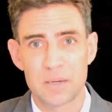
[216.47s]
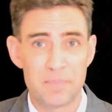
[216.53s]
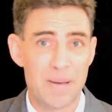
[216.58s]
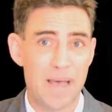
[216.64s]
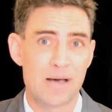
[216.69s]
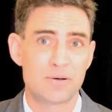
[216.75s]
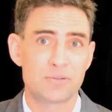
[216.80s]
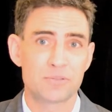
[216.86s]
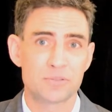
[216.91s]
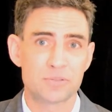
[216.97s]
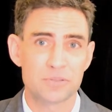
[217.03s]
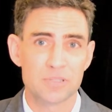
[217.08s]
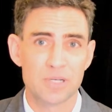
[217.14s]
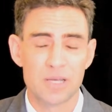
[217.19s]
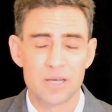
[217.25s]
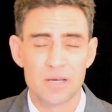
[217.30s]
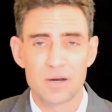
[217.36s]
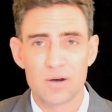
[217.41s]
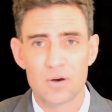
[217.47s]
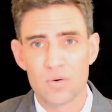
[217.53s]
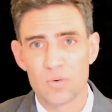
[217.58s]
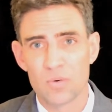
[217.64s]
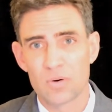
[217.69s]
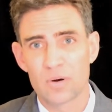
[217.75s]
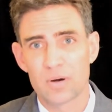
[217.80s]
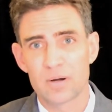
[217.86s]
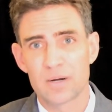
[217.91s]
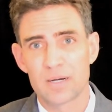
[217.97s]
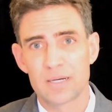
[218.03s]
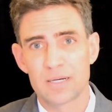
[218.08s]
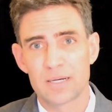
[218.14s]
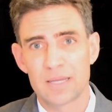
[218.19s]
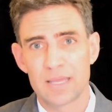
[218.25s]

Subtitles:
mouse or